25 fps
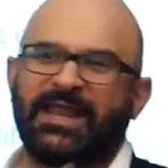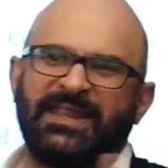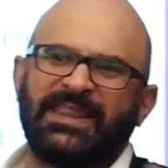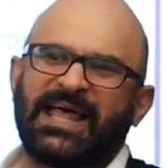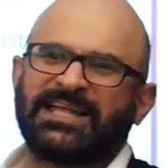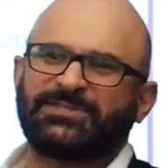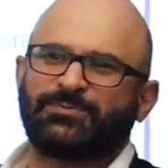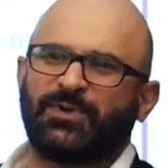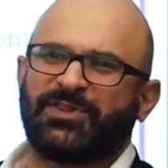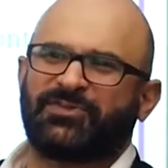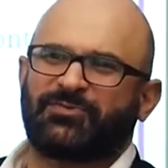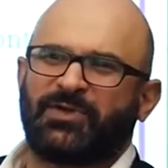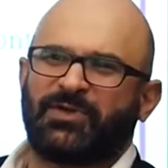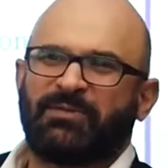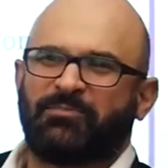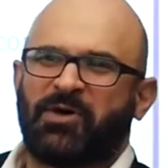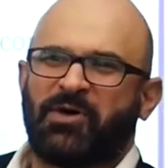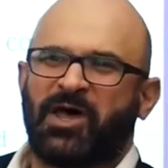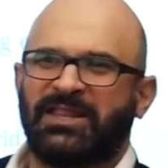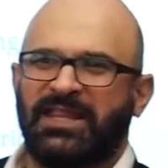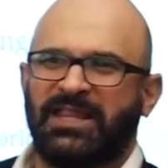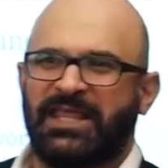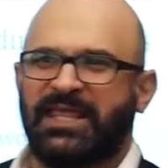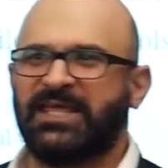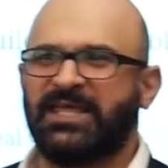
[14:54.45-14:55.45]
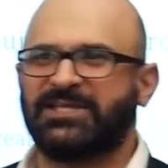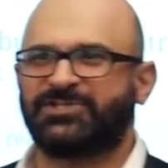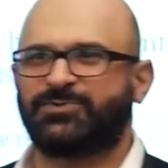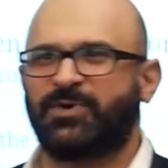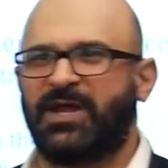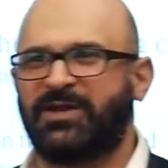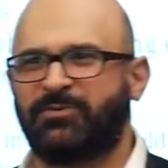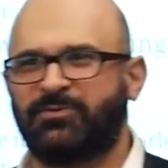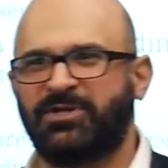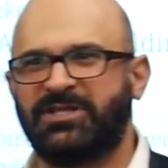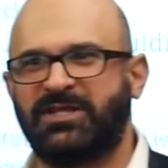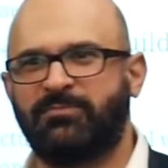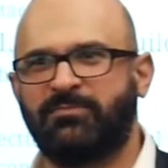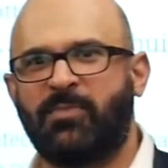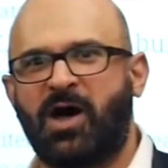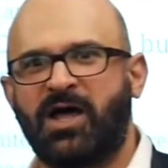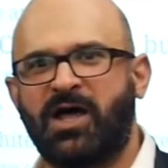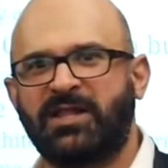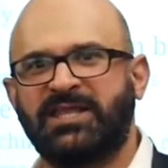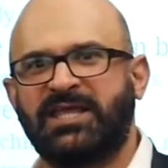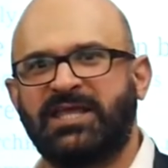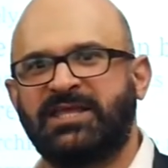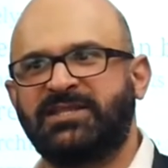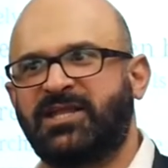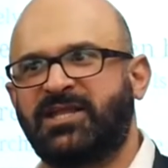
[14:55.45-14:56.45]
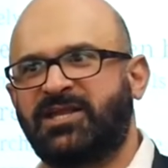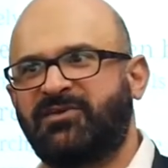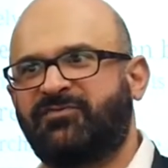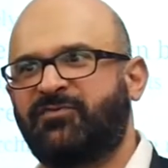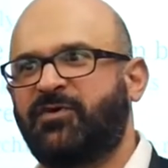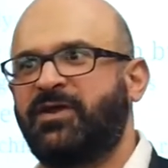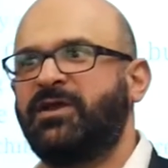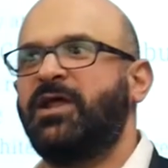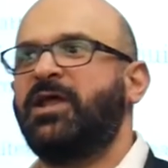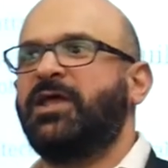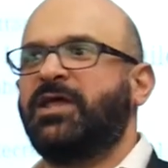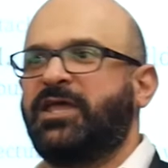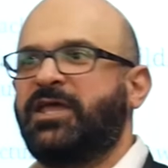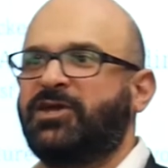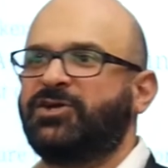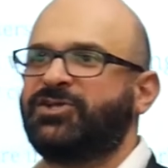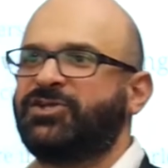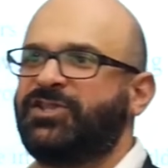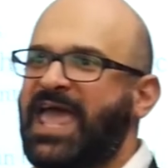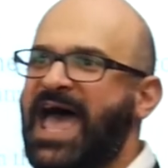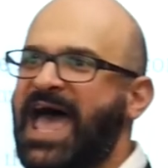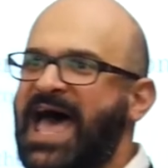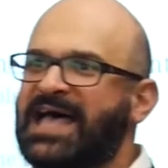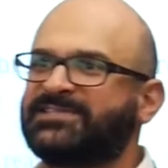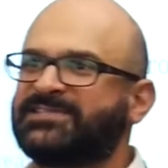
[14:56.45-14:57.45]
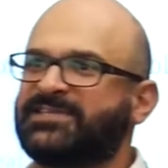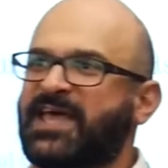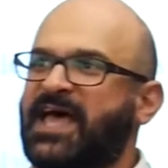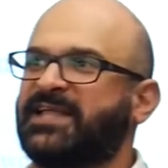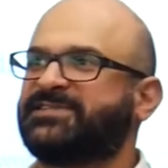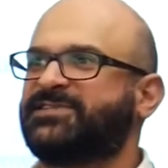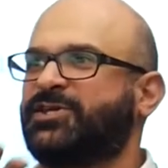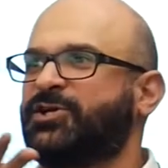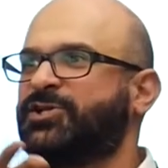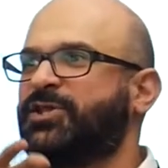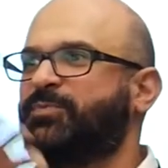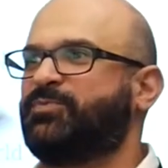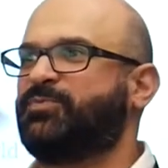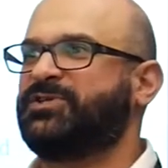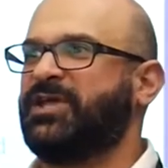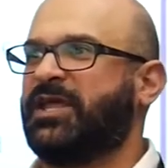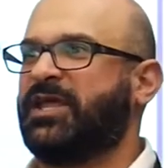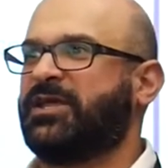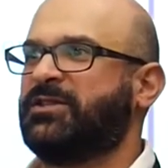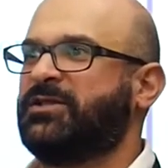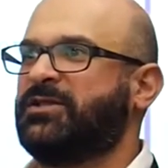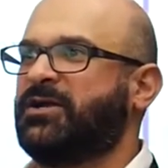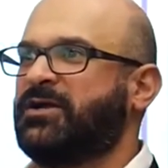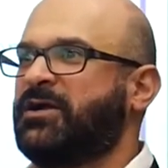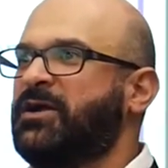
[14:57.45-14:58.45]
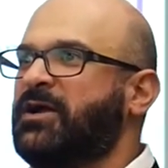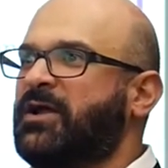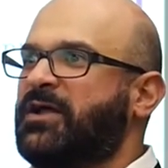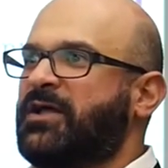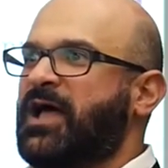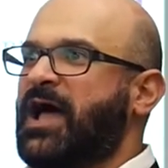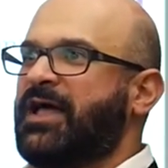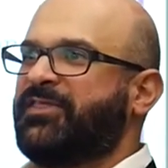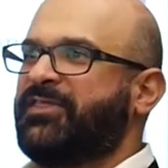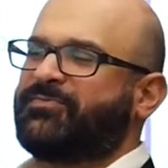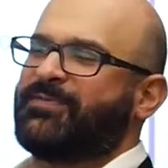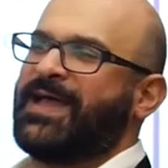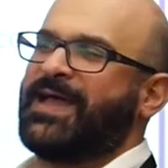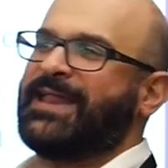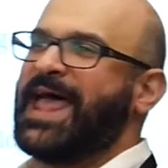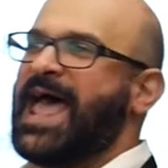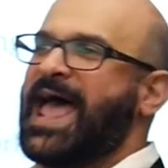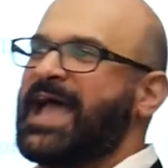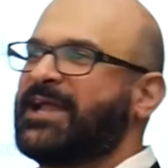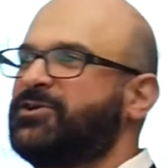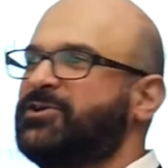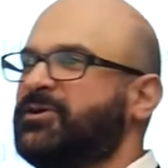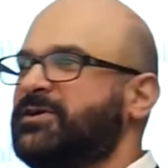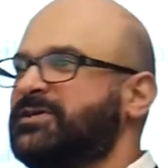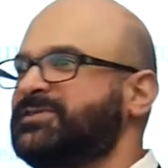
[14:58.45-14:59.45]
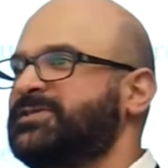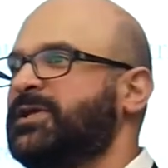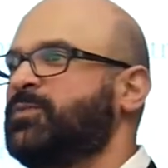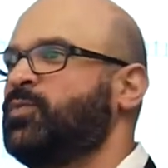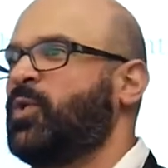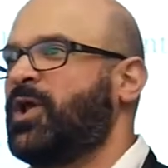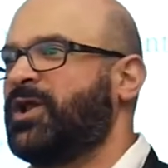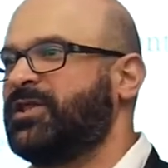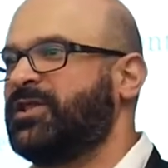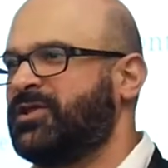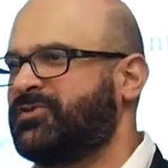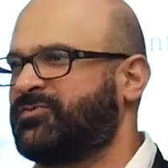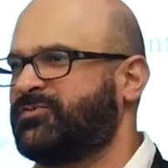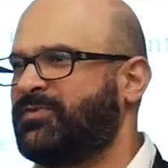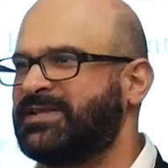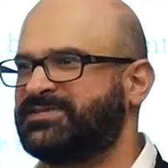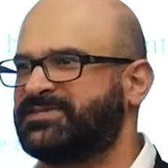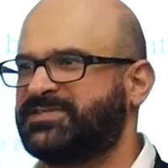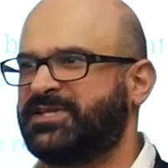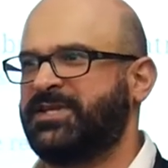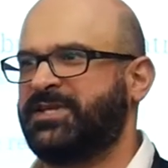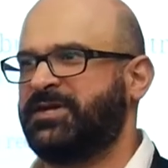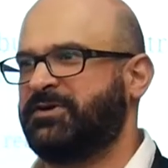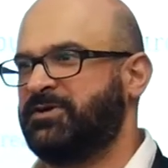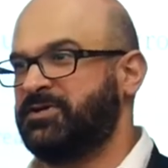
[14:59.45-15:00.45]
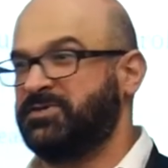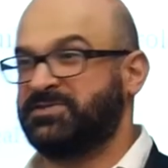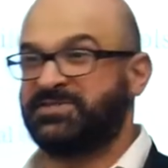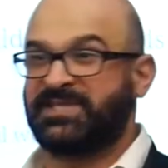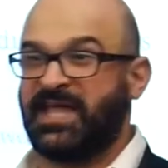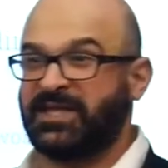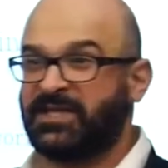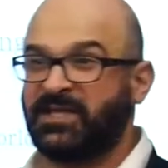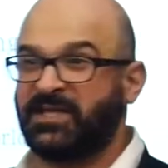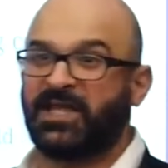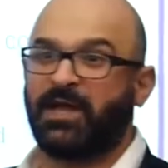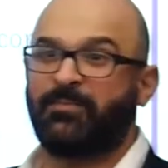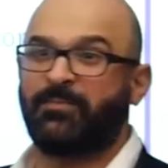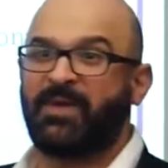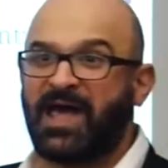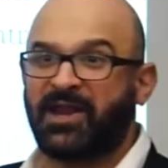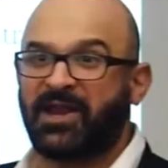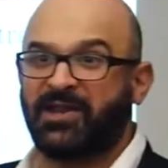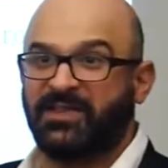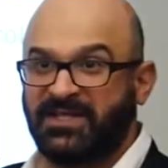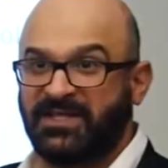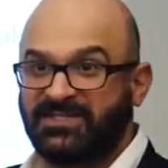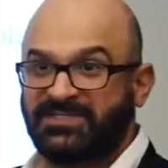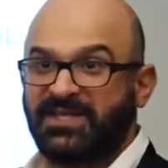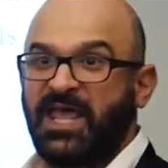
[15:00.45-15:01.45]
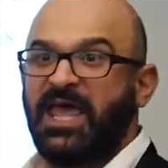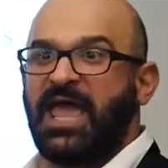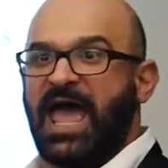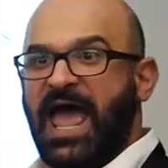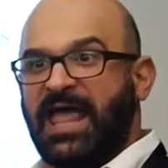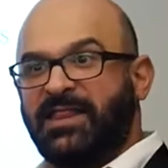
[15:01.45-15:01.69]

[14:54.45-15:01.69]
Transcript: And that's what threat modeling is, right? Really modeling the different, here are the assets, here are the particular uh, threat actors, and what are the threat scenarios that could come out of this.